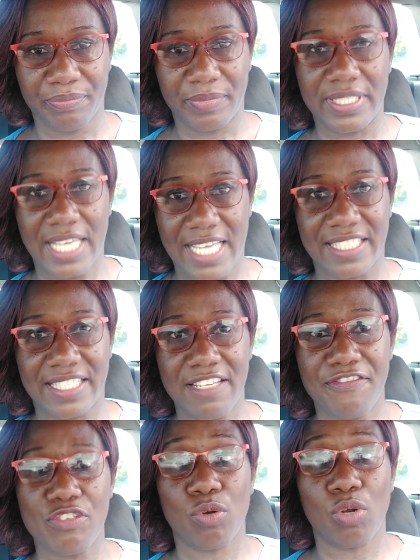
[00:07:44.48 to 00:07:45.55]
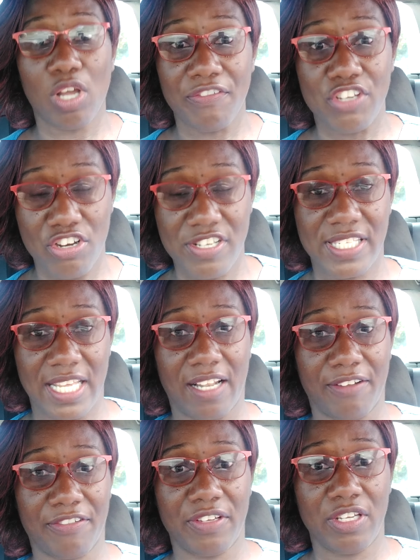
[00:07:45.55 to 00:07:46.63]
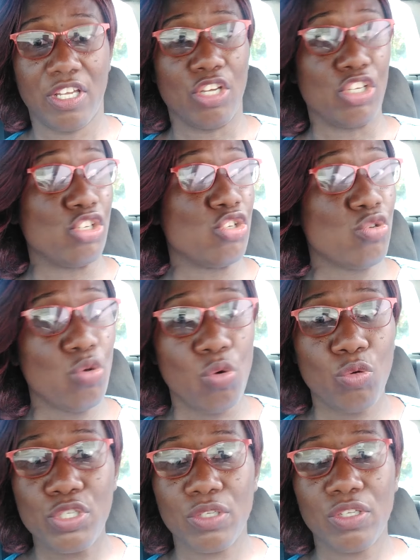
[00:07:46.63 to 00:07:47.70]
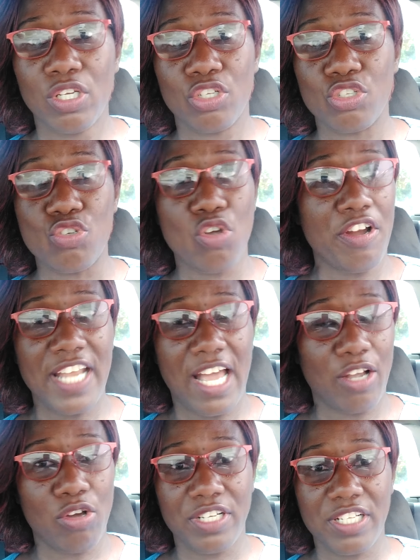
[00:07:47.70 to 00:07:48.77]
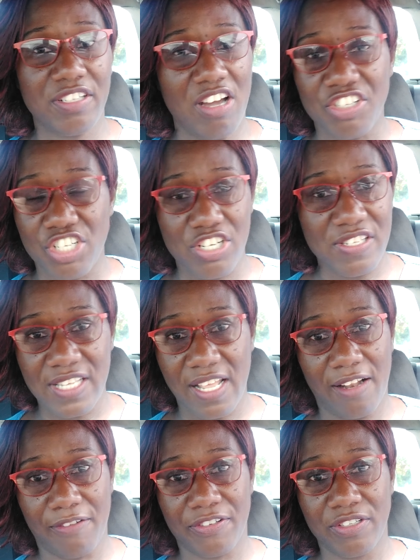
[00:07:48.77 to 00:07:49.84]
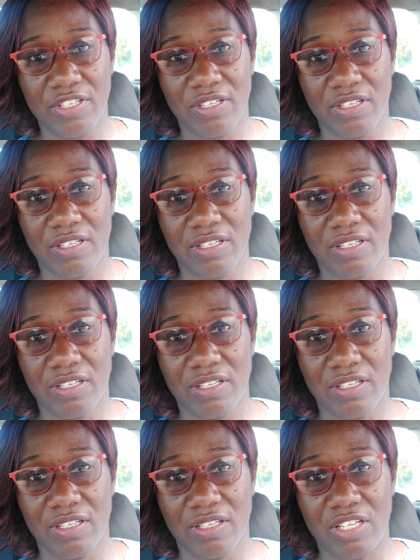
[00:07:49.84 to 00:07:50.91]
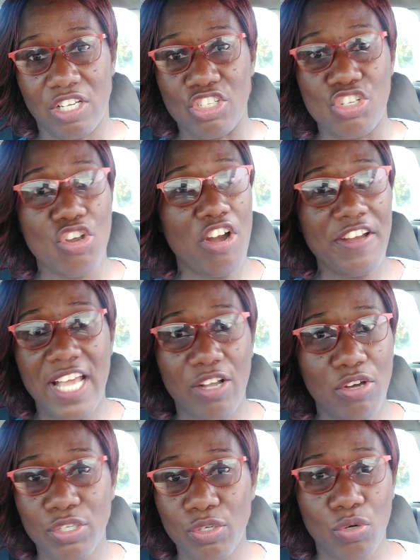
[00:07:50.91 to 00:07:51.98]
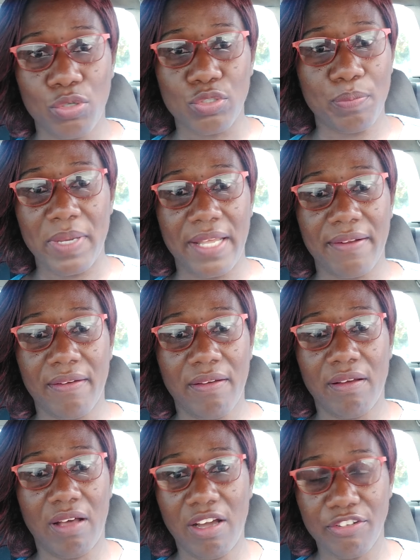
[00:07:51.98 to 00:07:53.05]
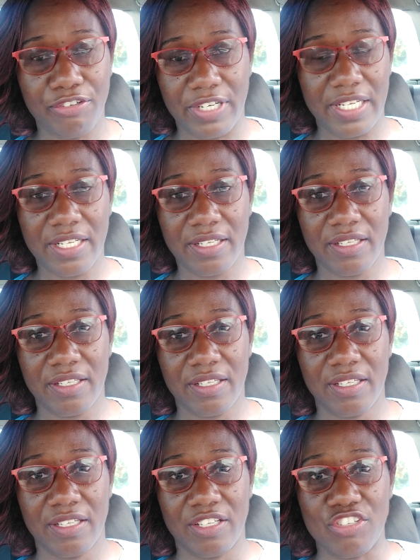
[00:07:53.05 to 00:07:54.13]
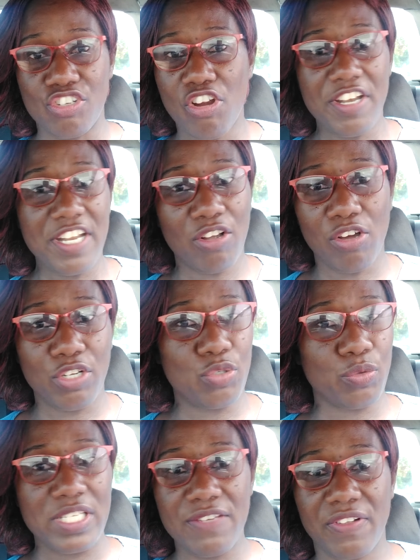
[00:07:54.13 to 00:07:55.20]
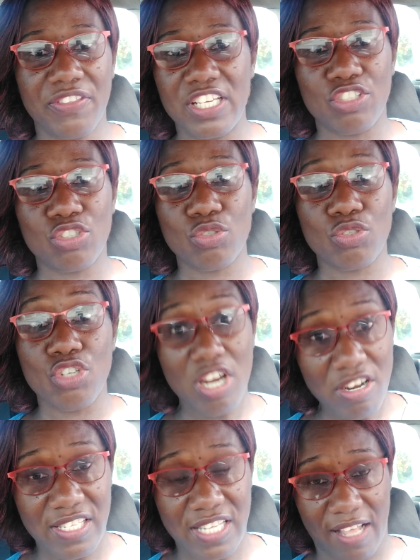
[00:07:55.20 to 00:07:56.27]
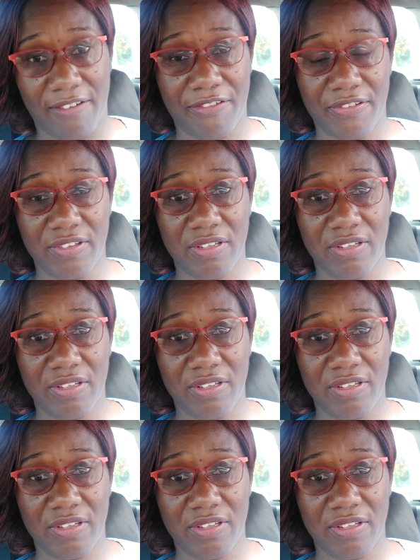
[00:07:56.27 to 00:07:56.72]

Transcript: yes, if you love yourself, you're not going to torture yourself. You're not going to go to bed hungry. You're not going to do evil things to yourself.